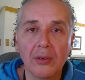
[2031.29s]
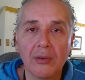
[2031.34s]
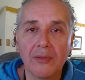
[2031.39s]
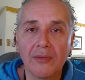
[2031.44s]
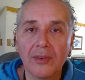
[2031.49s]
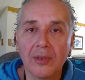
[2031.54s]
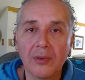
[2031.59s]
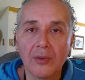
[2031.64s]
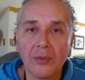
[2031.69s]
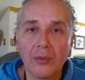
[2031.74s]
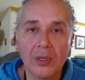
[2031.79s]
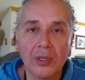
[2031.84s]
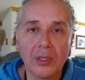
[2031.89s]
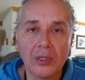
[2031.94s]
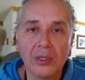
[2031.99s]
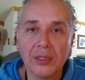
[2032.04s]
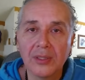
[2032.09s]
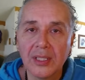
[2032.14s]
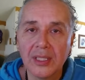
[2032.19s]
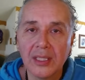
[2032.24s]
over the
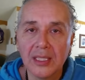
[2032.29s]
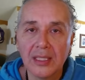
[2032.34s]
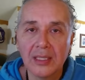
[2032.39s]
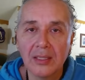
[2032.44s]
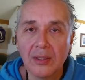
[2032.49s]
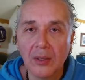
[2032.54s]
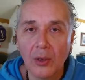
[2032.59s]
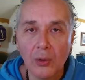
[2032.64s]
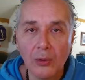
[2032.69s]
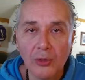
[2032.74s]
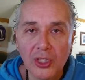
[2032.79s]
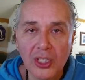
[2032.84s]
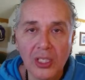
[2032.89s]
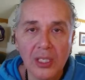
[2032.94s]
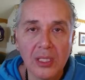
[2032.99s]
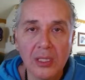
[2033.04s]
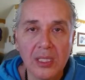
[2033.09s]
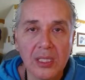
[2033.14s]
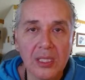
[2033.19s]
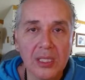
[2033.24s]
world and in
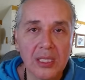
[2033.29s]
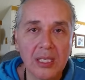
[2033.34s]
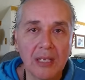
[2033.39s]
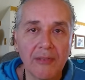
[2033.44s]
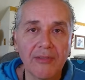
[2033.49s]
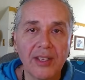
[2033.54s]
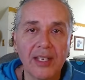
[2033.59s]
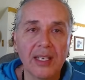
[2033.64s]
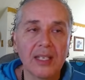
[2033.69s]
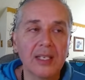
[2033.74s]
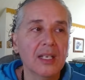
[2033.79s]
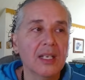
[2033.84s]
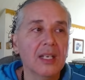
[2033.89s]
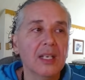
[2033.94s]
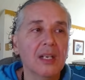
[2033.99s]
oceans and stuff like that.